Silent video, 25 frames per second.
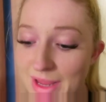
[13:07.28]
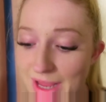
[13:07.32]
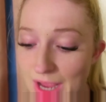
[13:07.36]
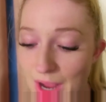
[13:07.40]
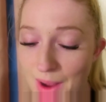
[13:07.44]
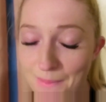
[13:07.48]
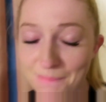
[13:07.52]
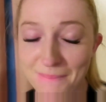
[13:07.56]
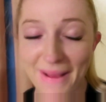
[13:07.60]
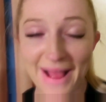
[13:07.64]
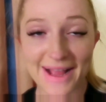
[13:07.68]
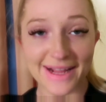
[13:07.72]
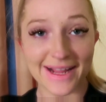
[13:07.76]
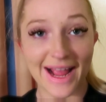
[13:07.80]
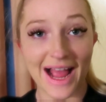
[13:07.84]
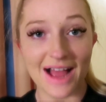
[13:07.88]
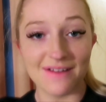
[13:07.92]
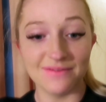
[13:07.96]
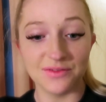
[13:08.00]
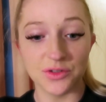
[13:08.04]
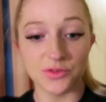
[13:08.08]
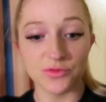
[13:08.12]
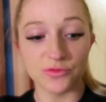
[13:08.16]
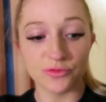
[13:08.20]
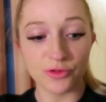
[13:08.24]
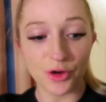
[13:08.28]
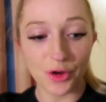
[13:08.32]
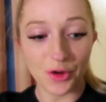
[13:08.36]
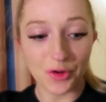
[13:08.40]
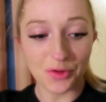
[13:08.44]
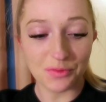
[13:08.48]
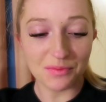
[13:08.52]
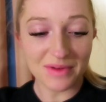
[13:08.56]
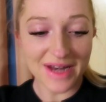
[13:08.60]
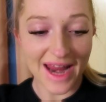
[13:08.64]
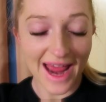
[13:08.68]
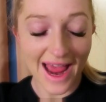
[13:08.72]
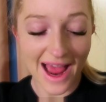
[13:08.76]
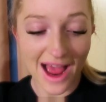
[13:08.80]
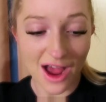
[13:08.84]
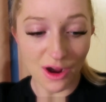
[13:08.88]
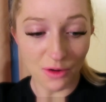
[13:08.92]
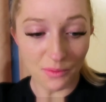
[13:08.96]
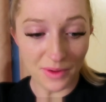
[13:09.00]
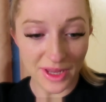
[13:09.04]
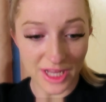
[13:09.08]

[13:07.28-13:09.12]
we are back at the room now.